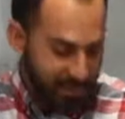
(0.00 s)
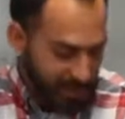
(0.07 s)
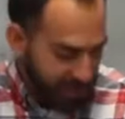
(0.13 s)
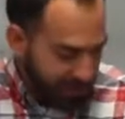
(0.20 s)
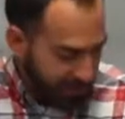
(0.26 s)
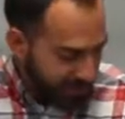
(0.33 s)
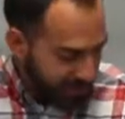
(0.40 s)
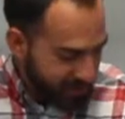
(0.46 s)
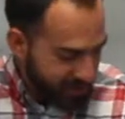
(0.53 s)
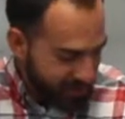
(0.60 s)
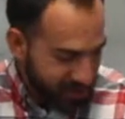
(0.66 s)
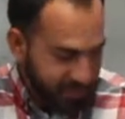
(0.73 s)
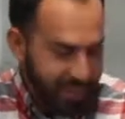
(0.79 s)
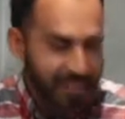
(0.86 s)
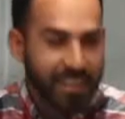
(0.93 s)
at me, I'm all
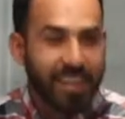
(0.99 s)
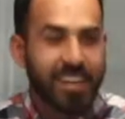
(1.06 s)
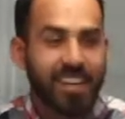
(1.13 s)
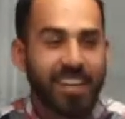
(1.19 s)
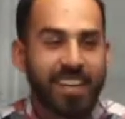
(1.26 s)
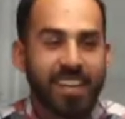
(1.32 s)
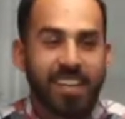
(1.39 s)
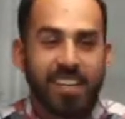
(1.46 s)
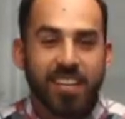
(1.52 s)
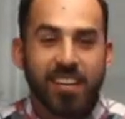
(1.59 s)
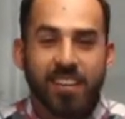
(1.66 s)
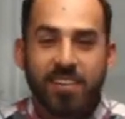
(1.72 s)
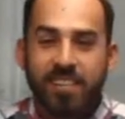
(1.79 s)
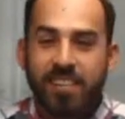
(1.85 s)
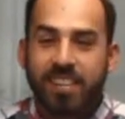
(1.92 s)
dirty, you
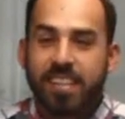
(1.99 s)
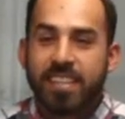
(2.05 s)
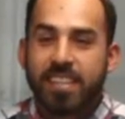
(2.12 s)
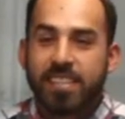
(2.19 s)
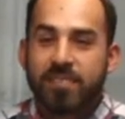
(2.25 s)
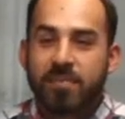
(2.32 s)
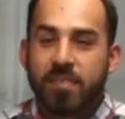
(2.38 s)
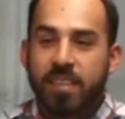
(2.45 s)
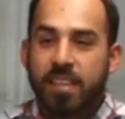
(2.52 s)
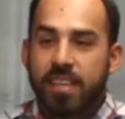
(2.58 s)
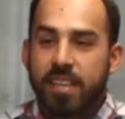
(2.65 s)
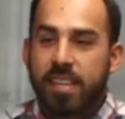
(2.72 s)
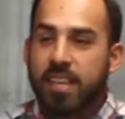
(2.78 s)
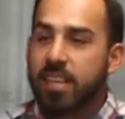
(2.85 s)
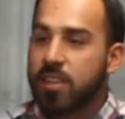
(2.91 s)
know.
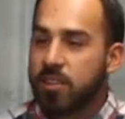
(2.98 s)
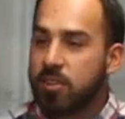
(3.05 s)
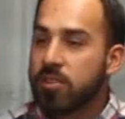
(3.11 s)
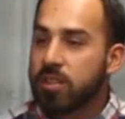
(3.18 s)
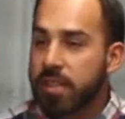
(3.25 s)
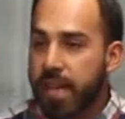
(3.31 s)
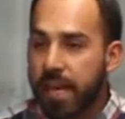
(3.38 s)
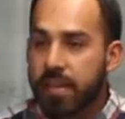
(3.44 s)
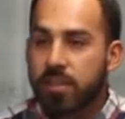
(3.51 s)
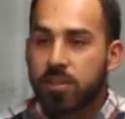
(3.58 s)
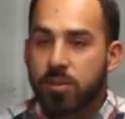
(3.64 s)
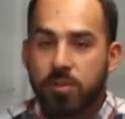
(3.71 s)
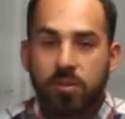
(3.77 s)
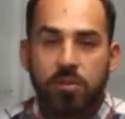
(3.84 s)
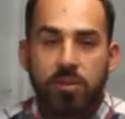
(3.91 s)
He could use that
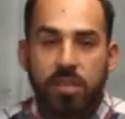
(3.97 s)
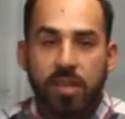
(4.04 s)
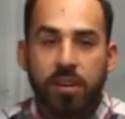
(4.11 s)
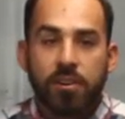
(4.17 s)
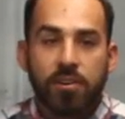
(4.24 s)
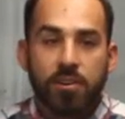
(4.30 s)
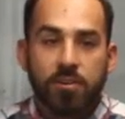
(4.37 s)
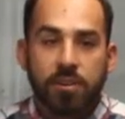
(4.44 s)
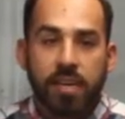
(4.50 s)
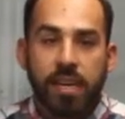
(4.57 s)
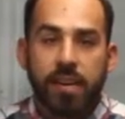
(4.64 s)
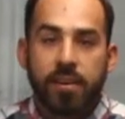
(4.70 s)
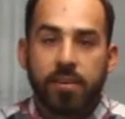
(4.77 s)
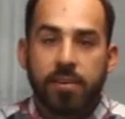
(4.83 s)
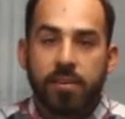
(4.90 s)
to tear you
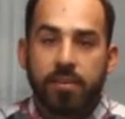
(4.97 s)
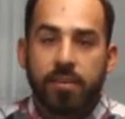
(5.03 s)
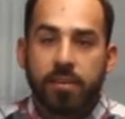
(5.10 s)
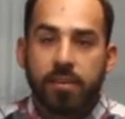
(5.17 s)
down.